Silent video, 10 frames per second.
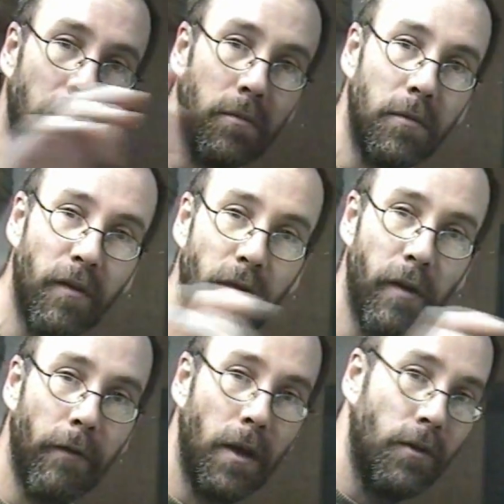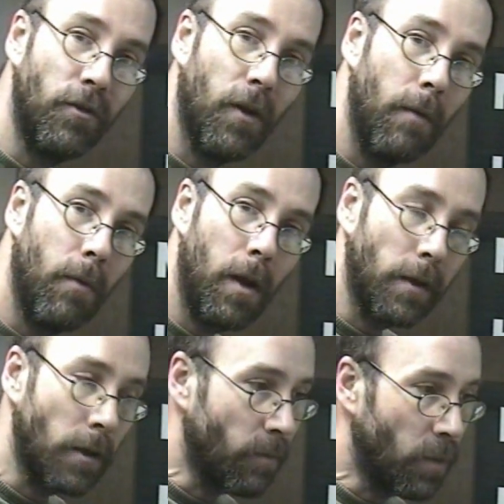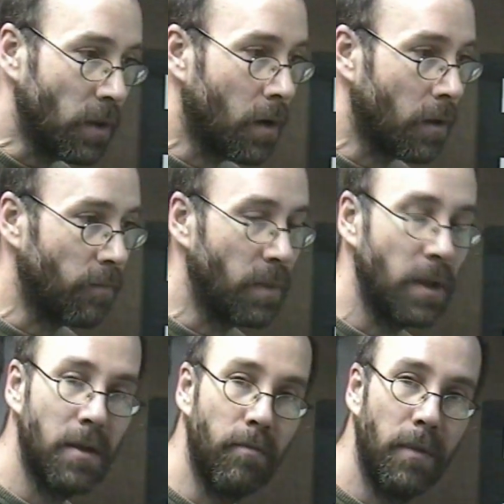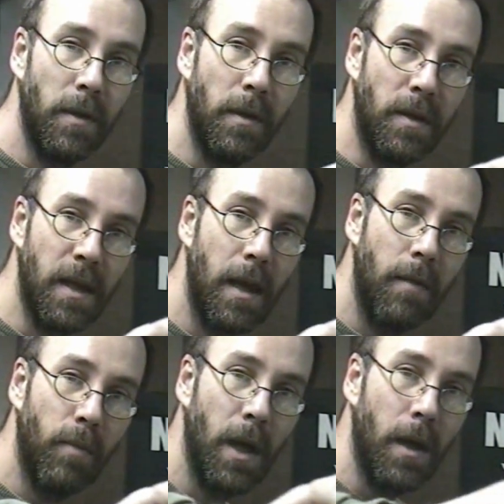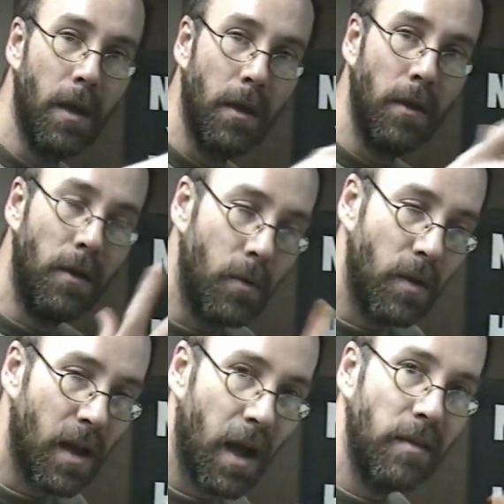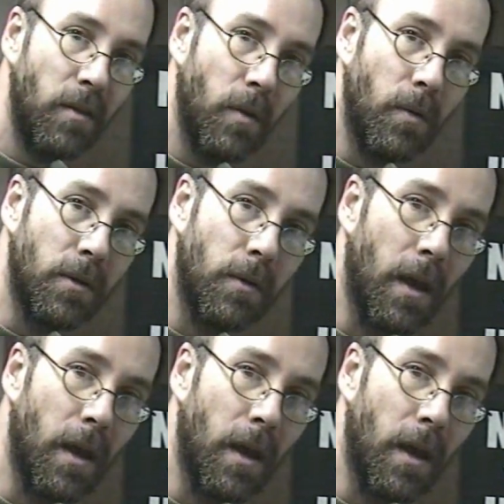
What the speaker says: If you've ever done drywalling and you're putting on a piece of the tape, you don't cut those. Okay.